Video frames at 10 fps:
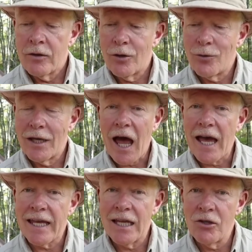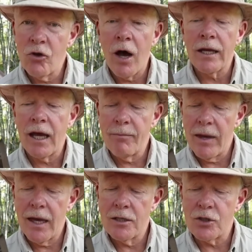There, I cannot
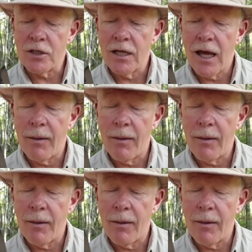imagine